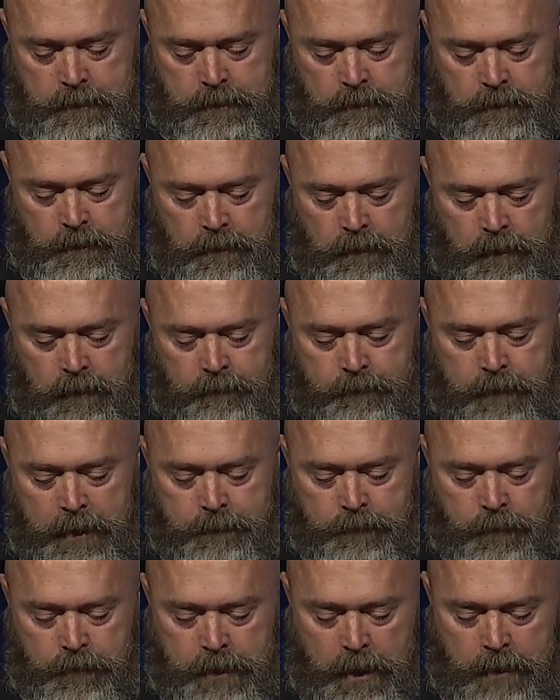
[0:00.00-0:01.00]
A lot of
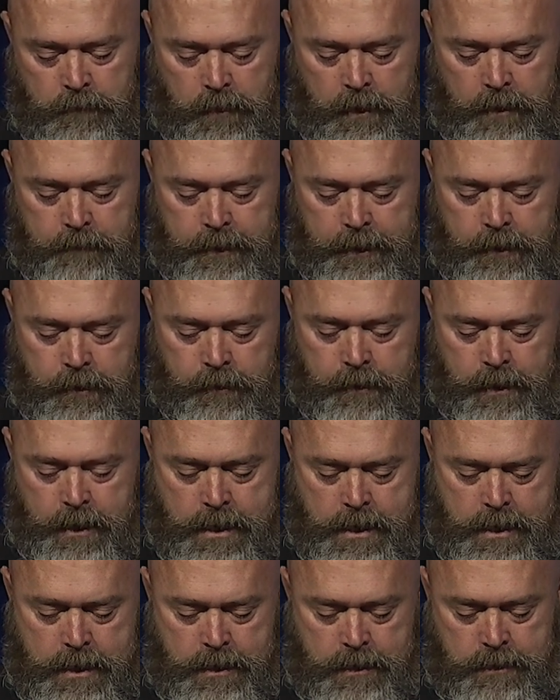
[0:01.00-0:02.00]
people don't want to be who
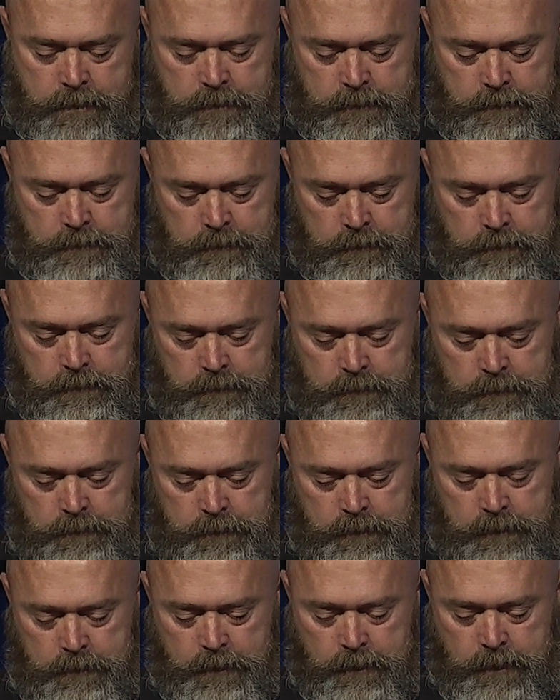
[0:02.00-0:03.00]
they are,
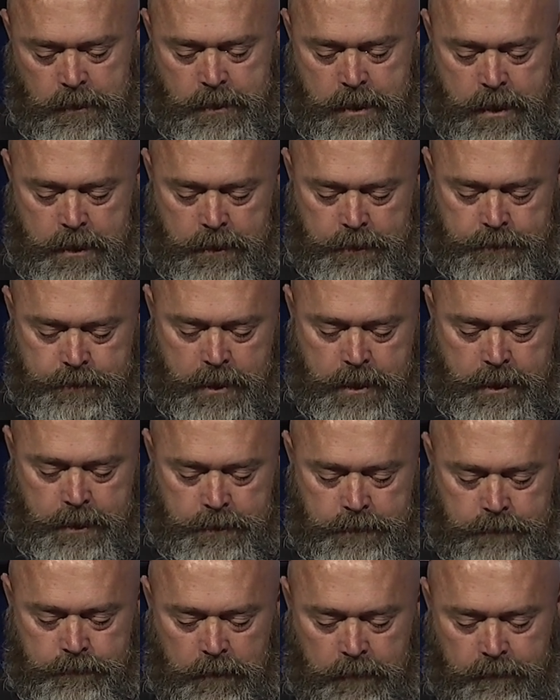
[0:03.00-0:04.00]
and they don't know how to
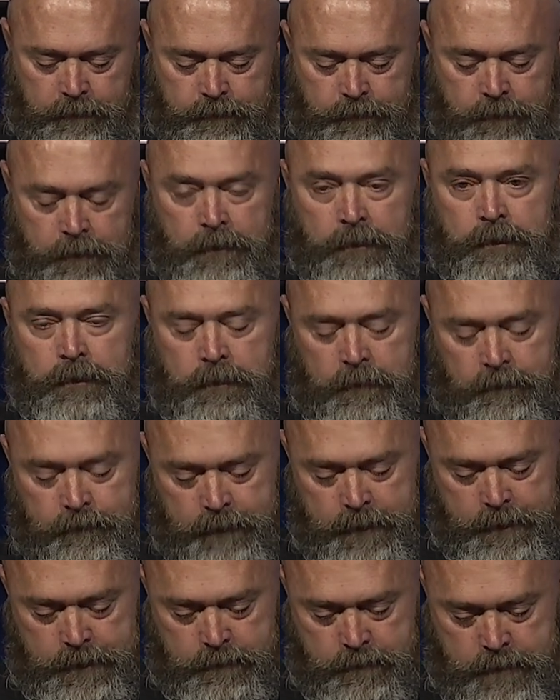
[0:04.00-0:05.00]
change. Well, I've
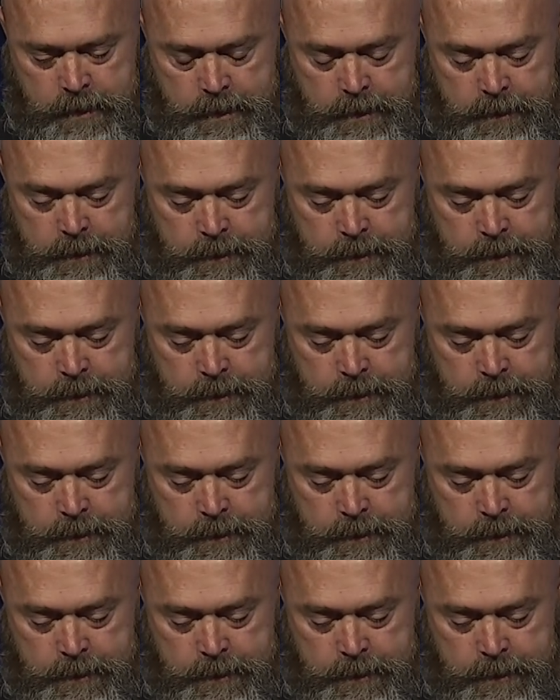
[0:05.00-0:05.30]
found a way.